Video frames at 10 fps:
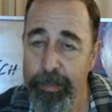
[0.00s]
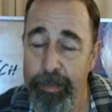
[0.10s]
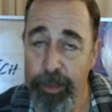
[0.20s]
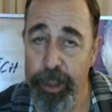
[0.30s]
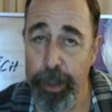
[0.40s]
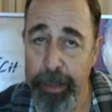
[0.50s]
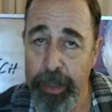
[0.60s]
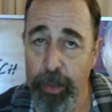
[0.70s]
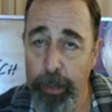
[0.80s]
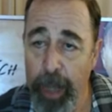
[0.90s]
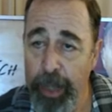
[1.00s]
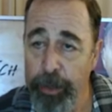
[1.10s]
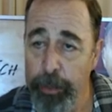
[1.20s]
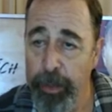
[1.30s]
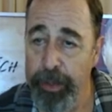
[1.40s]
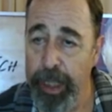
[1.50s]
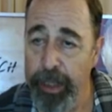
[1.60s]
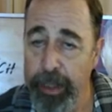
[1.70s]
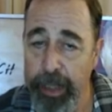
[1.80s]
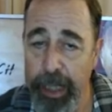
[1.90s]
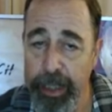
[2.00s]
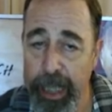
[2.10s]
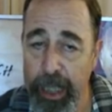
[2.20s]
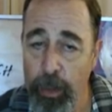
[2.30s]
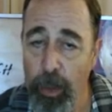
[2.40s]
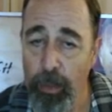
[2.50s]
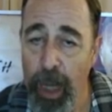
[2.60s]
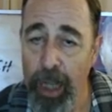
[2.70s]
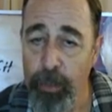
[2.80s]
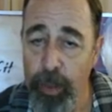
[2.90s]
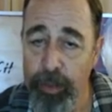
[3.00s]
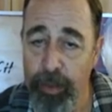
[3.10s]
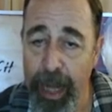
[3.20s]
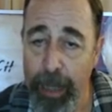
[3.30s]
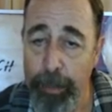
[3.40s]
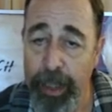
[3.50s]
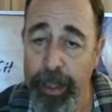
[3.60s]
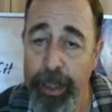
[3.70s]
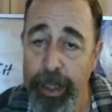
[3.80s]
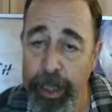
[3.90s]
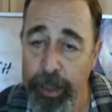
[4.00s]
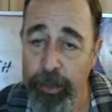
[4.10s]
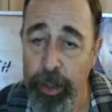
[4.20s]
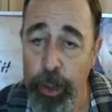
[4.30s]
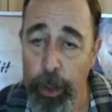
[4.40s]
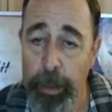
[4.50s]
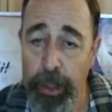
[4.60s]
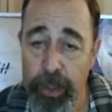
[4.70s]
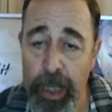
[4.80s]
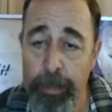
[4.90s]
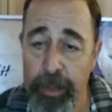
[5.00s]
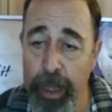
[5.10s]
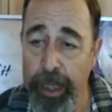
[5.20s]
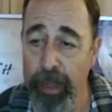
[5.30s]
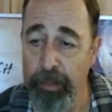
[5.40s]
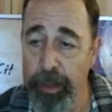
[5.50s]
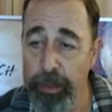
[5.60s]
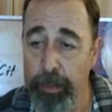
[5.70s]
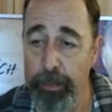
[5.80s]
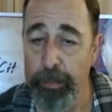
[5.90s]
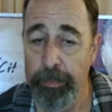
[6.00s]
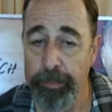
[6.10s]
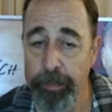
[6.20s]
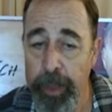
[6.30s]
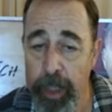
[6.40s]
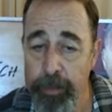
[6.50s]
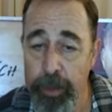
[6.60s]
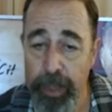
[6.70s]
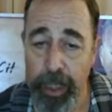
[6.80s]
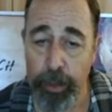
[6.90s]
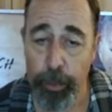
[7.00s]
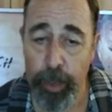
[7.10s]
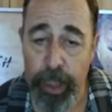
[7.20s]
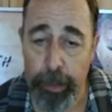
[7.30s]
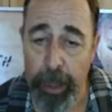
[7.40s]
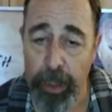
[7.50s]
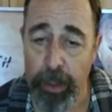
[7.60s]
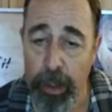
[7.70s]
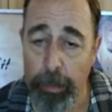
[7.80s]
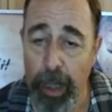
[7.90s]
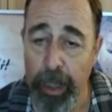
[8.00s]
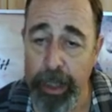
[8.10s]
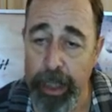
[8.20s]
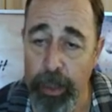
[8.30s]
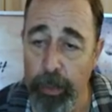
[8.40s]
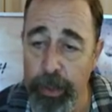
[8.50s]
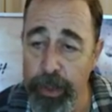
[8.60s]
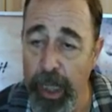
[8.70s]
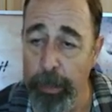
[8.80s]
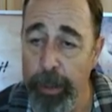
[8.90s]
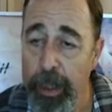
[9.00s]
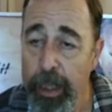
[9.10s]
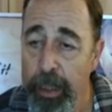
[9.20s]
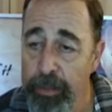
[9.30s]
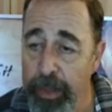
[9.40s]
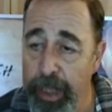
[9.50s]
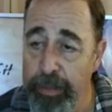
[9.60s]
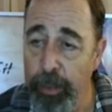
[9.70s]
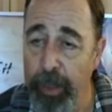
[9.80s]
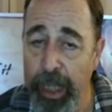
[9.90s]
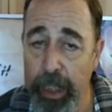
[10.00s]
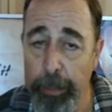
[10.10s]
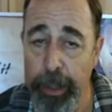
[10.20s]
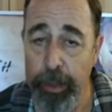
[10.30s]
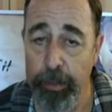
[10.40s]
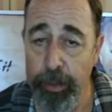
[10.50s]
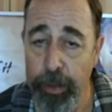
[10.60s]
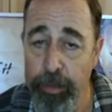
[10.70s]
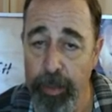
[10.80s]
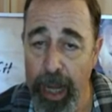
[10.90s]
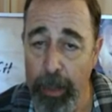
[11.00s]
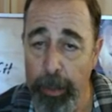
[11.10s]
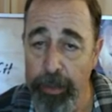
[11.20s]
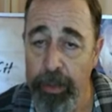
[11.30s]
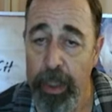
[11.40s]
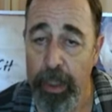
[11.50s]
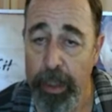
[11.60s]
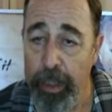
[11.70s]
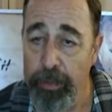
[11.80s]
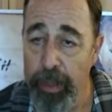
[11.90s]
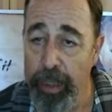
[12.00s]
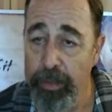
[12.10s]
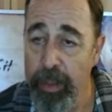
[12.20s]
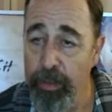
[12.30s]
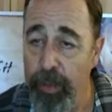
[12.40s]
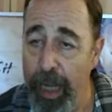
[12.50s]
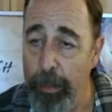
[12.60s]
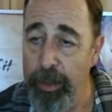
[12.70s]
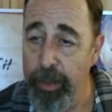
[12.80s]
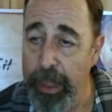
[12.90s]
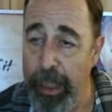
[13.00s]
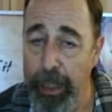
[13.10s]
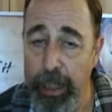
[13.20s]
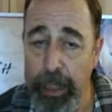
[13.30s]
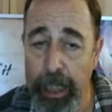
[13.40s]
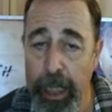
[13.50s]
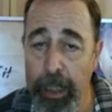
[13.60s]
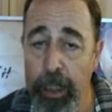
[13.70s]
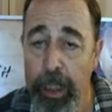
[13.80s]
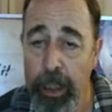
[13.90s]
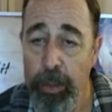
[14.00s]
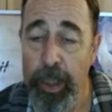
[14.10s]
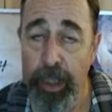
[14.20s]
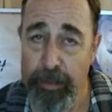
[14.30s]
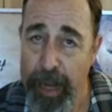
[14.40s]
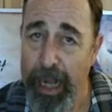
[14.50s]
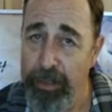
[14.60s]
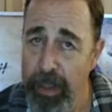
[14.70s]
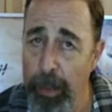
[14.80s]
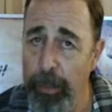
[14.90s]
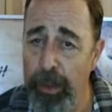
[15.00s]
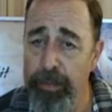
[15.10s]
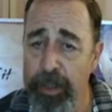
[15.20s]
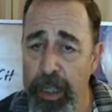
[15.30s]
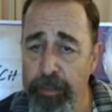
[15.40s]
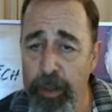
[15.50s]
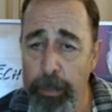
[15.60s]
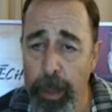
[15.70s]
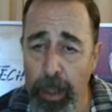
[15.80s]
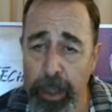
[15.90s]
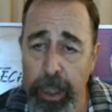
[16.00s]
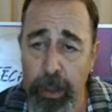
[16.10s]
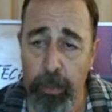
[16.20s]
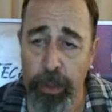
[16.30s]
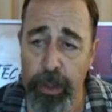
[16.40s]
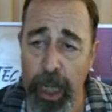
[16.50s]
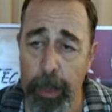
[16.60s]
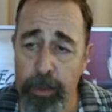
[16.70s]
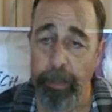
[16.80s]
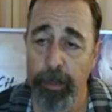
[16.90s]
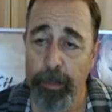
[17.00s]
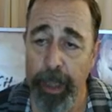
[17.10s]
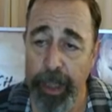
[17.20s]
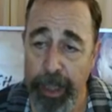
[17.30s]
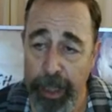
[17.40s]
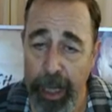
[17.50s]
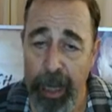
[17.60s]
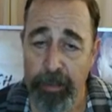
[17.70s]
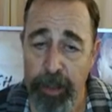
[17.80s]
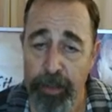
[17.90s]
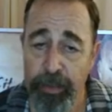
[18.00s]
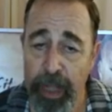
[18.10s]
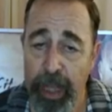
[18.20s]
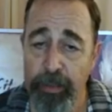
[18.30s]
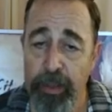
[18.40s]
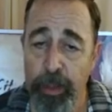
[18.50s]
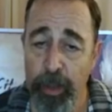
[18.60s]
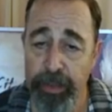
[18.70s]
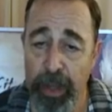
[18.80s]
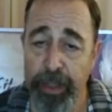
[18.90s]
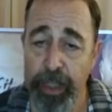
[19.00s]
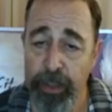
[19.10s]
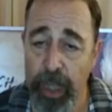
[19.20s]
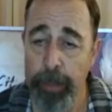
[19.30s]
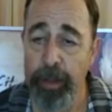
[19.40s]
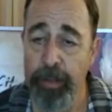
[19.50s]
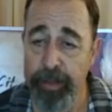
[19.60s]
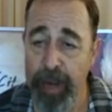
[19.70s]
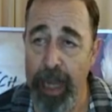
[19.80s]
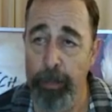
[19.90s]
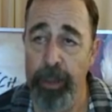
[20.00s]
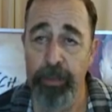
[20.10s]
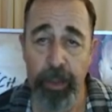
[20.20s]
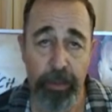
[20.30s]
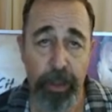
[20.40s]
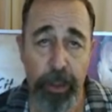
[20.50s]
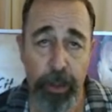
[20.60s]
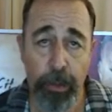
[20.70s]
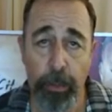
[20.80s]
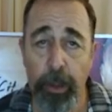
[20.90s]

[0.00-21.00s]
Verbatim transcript: Geometric models predict that natural rocks would fragment into cubic shapes on average. If you take a three-dimensional polyhedral shape Slice it randomly into two fragments, then slice these fragments again and again. You get a vast number of different polyhedral shapes, but in an average sense, the resulting shape of the fragments is a cube.